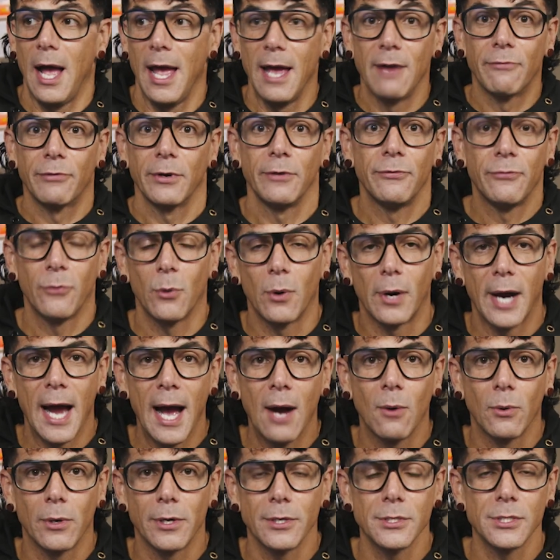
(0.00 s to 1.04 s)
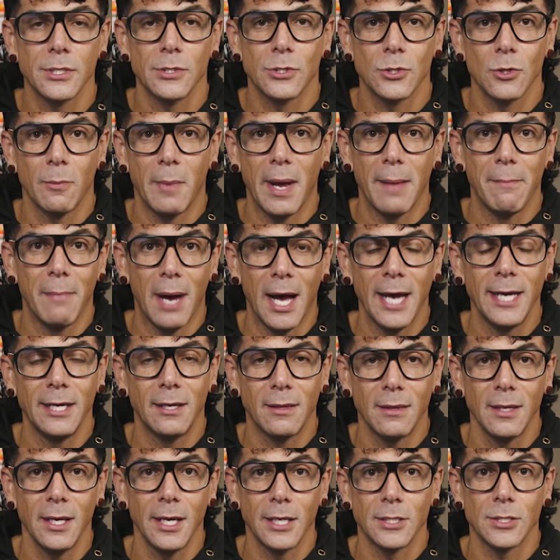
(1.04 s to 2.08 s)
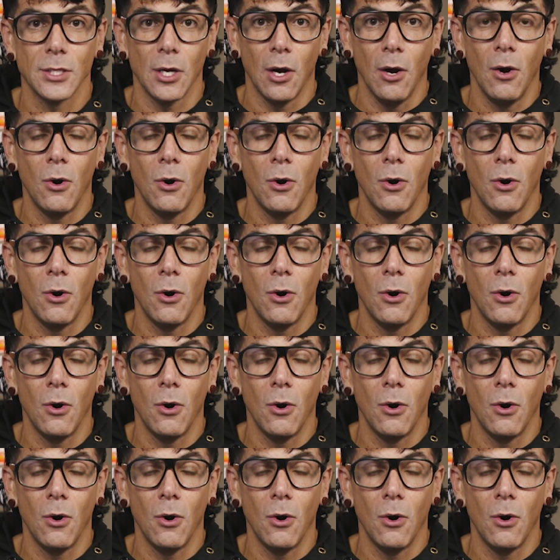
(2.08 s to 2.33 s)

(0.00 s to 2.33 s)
every 4 hours. And so my mind thinks,